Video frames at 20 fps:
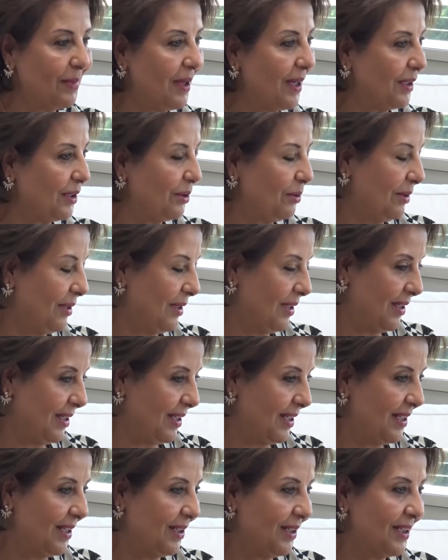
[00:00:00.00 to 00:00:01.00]
I, I,
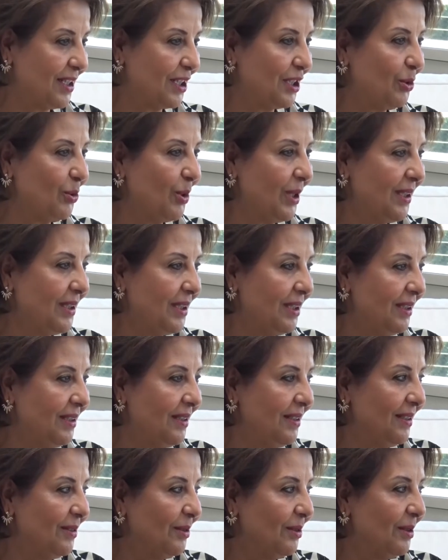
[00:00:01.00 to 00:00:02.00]
I graduated
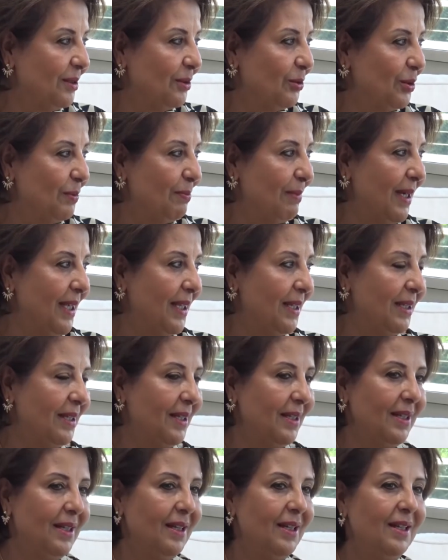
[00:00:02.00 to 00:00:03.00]
uh, with my
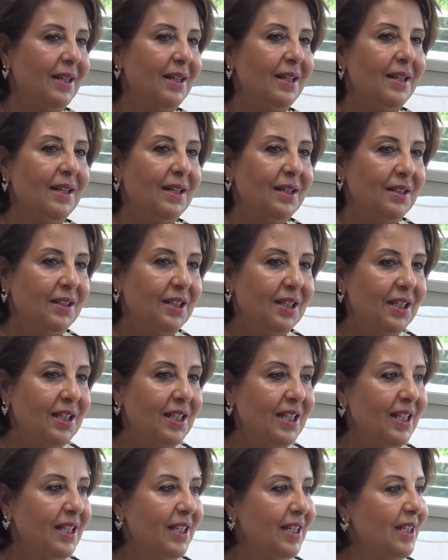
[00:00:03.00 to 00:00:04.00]
uh,
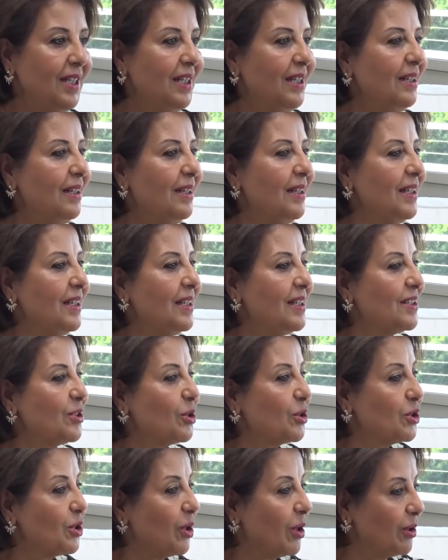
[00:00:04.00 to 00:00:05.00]
degree in uh,
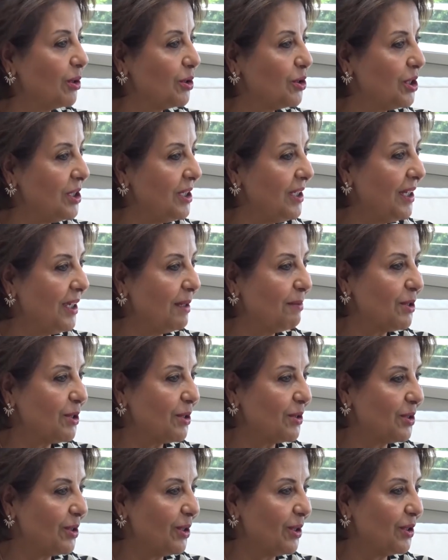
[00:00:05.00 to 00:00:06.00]
sociology. I'm a
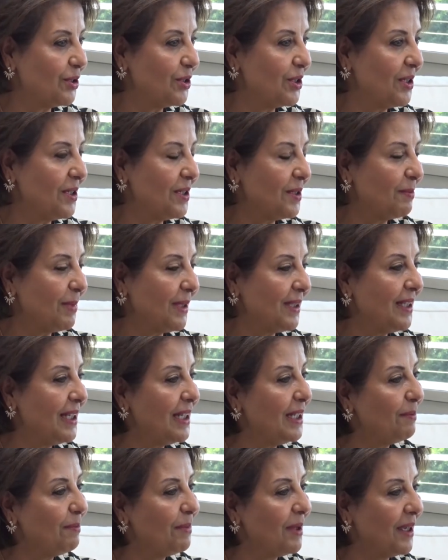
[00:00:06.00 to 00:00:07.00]
sociologist, but in
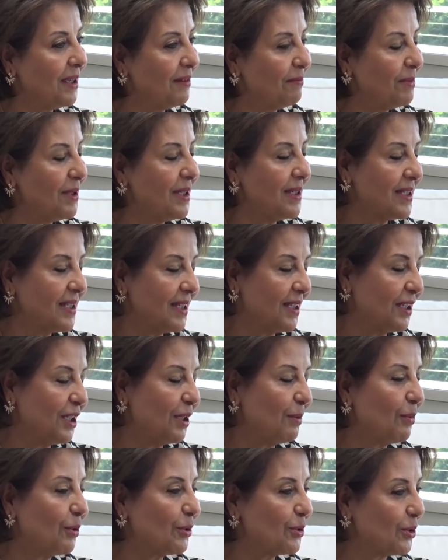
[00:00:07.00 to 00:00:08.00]
Libya I've been
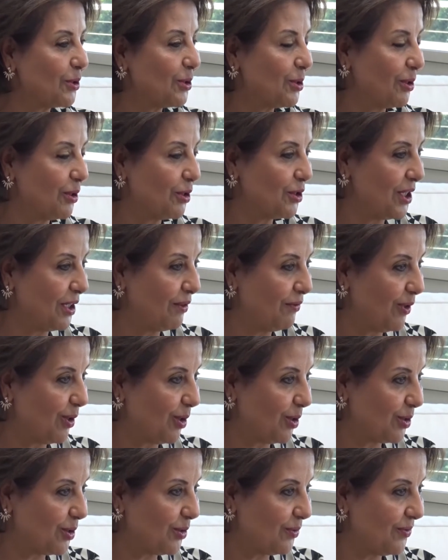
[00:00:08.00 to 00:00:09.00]
studying both sociology and
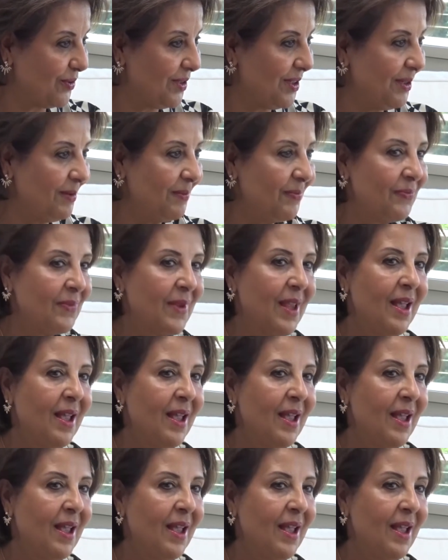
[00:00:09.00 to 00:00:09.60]
philosophy.